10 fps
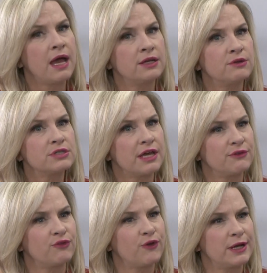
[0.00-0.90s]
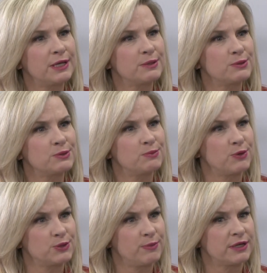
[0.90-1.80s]
I know it's kind of a frightening
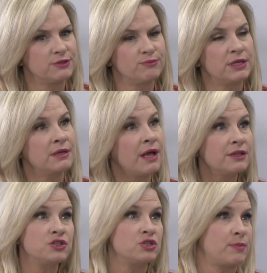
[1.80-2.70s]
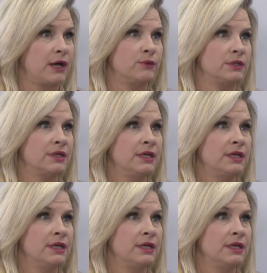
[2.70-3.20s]
perspective, but knowledge is power.